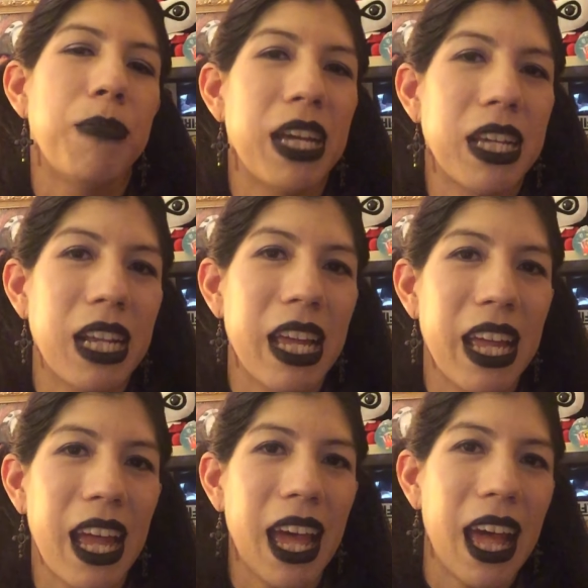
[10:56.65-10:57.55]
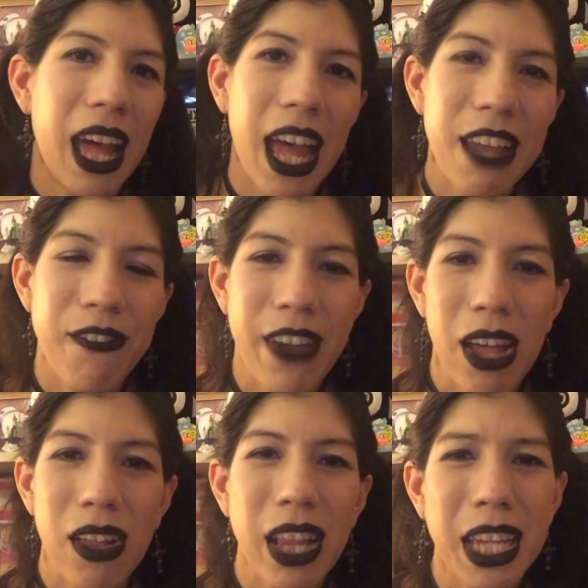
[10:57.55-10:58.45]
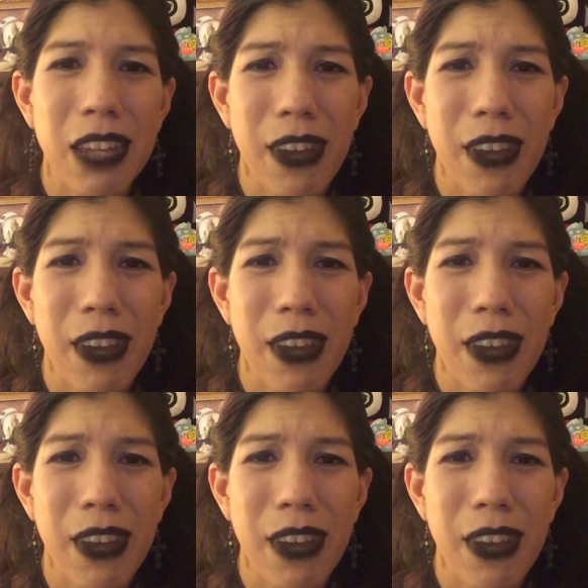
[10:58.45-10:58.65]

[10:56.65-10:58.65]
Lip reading: But I felt like